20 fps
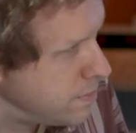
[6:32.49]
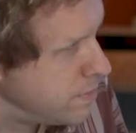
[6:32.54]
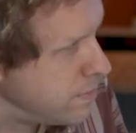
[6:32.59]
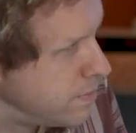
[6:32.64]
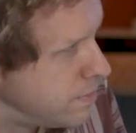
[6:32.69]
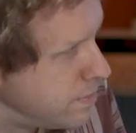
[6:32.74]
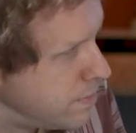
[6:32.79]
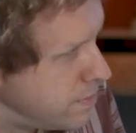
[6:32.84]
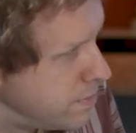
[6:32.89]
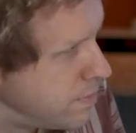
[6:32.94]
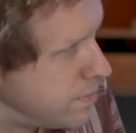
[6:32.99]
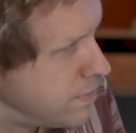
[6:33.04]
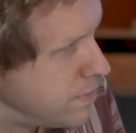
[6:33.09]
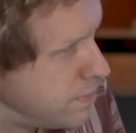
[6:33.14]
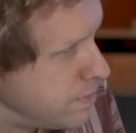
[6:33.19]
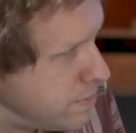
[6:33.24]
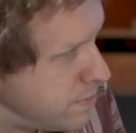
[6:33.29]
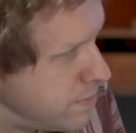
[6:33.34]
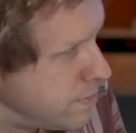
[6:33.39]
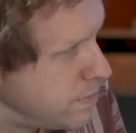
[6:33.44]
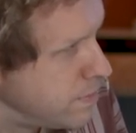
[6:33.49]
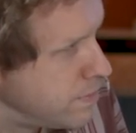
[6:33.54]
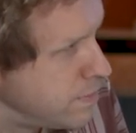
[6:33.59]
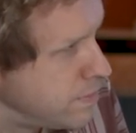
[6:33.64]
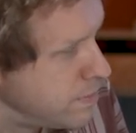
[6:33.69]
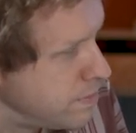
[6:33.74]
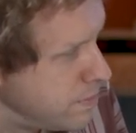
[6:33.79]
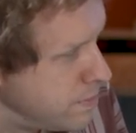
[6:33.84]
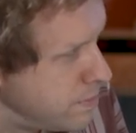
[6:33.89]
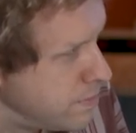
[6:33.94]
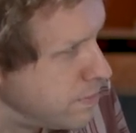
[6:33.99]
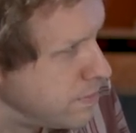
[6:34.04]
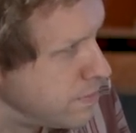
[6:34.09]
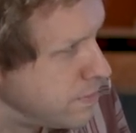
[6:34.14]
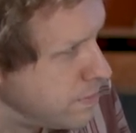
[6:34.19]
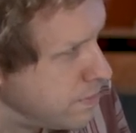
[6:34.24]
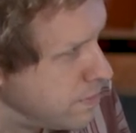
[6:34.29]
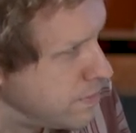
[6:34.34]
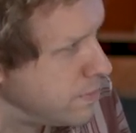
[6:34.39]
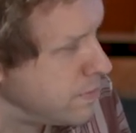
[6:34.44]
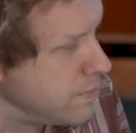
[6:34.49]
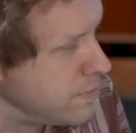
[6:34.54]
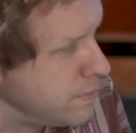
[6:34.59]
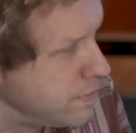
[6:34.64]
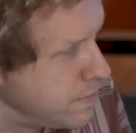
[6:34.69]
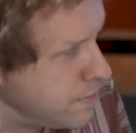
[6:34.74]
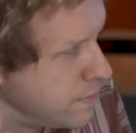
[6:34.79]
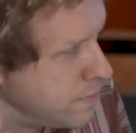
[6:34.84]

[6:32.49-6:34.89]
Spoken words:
No words are spoken by the person on screen.